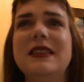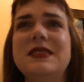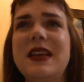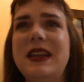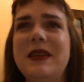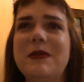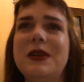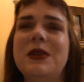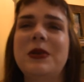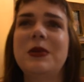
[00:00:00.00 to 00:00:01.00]
To
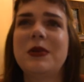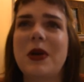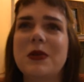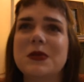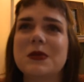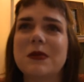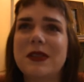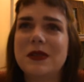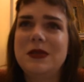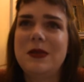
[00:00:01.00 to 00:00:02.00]
anyone who knows
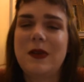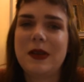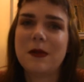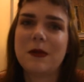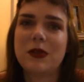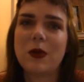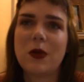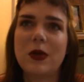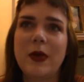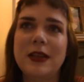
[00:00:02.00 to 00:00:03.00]
what they're doing with
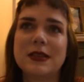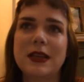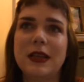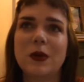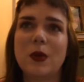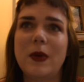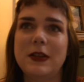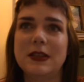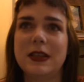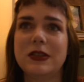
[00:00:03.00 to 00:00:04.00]
oil painting or
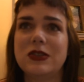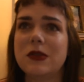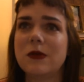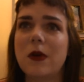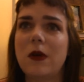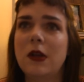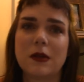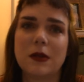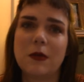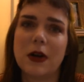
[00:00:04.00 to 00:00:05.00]
painting in general,
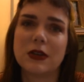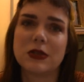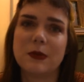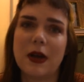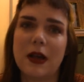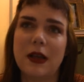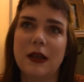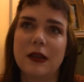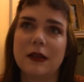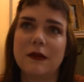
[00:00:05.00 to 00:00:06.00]
could watch
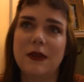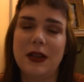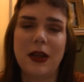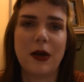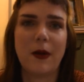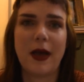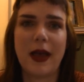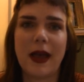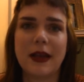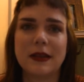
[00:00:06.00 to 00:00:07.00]
my video
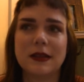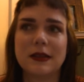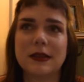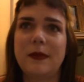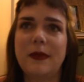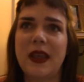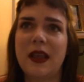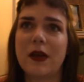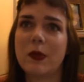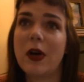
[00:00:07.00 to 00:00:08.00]
and
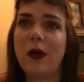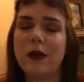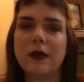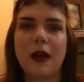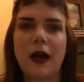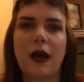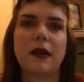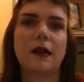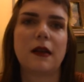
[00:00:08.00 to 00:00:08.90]
be appalled at